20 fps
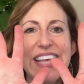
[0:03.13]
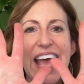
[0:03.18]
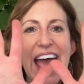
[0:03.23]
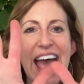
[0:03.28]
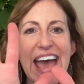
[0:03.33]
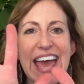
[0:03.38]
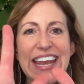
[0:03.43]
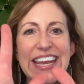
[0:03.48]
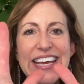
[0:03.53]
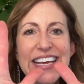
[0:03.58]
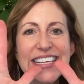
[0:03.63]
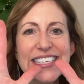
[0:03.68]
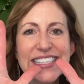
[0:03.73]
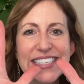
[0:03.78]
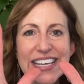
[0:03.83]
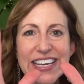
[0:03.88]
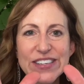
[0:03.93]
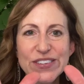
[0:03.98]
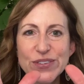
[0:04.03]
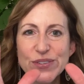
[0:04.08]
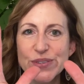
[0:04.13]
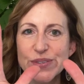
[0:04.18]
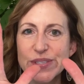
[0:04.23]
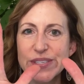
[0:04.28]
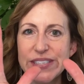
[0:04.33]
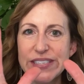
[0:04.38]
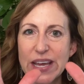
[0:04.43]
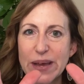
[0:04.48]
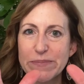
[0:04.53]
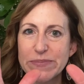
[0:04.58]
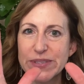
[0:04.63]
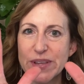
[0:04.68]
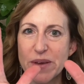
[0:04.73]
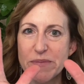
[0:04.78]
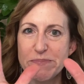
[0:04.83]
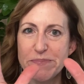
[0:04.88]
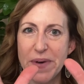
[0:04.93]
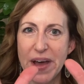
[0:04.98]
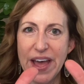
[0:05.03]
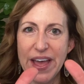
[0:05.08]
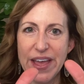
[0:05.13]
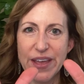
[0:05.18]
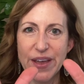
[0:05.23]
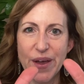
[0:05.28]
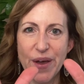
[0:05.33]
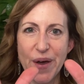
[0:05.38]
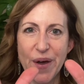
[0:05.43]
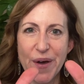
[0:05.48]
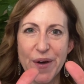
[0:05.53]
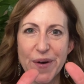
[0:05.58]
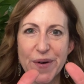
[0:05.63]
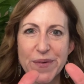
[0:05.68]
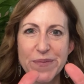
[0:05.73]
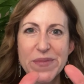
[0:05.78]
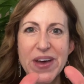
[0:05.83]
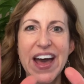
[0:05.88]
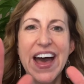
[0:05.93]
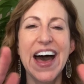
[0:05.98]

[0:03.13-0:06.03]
10 essential steps of buying a home.